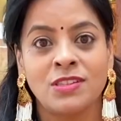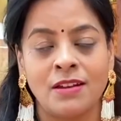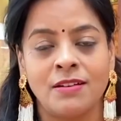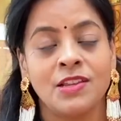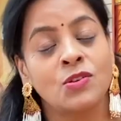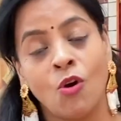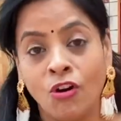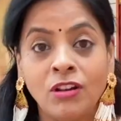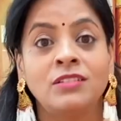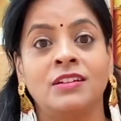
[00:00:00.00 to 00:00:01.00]
Sundays.
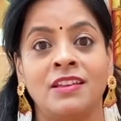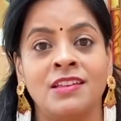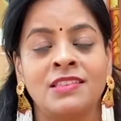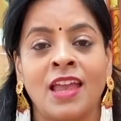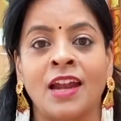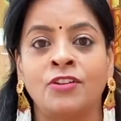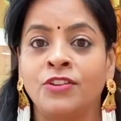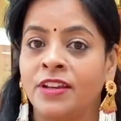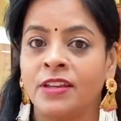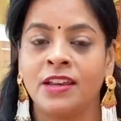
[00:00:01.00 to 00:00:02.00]
All other days they had to
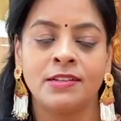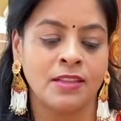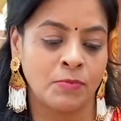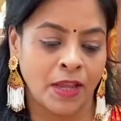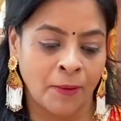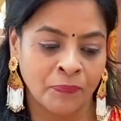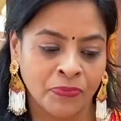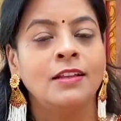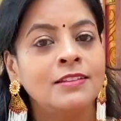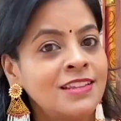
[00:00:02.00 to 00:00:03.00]
dedicate some time.
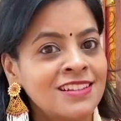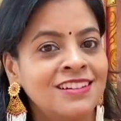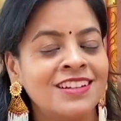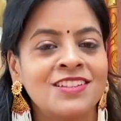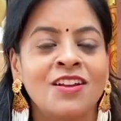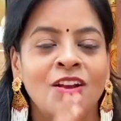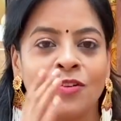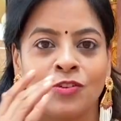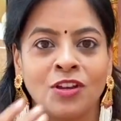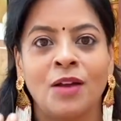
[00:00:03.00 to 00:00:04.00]
These girls
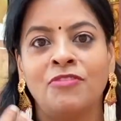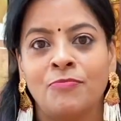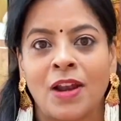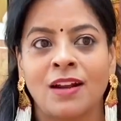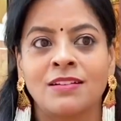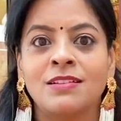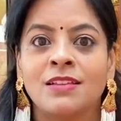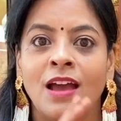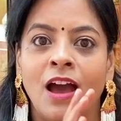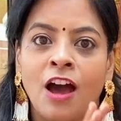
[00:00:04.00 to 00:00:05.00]
could come for practice
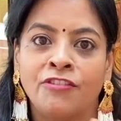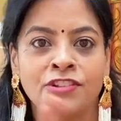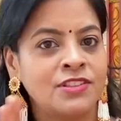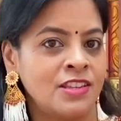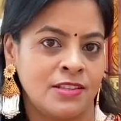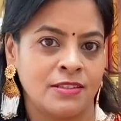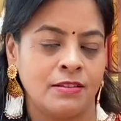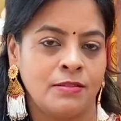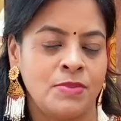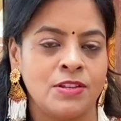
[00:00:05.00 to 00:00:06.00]
after 6,
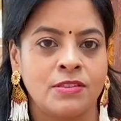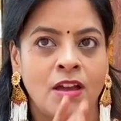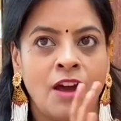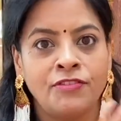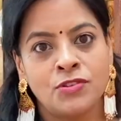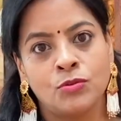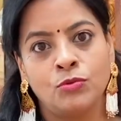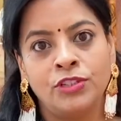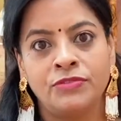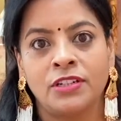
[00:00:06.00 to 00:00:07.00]
means after
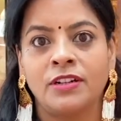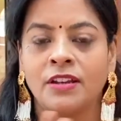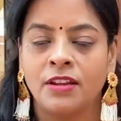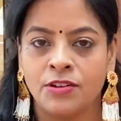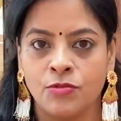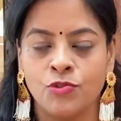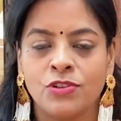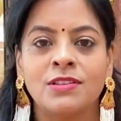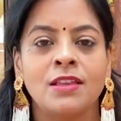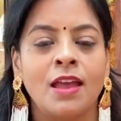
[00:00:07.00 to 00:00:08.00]
school they were attending
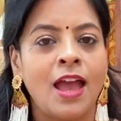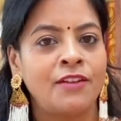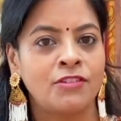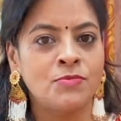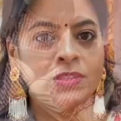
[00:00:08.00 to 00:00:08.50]
tuitions, and from